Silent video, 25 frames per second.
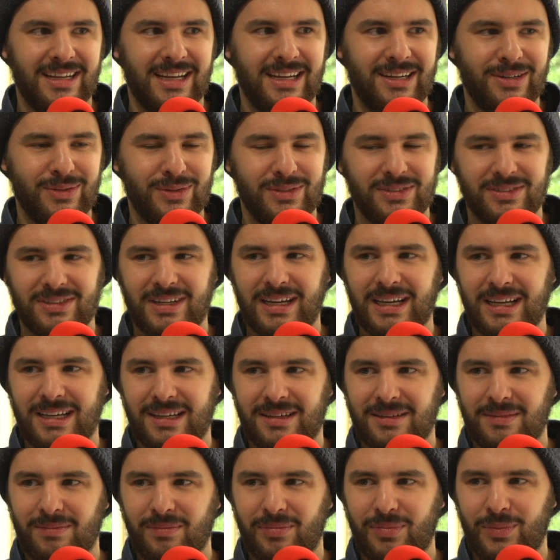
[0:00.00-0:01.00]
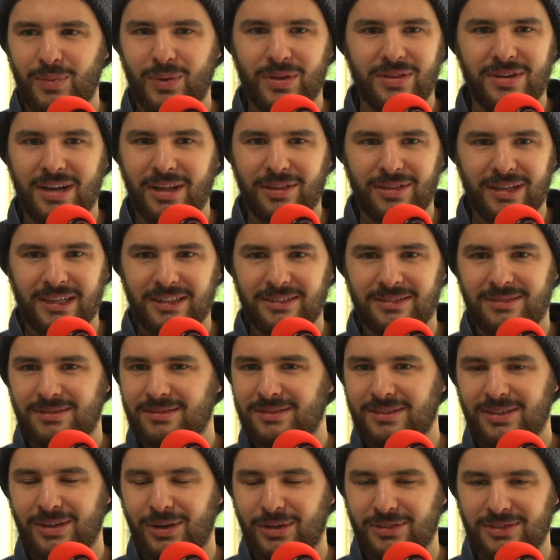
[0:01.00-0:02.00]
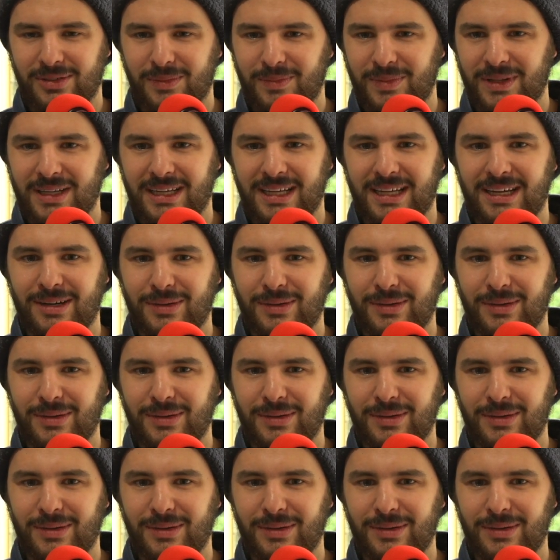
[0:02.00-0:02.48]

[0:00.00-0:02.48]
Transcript: And it was like with nothing or something.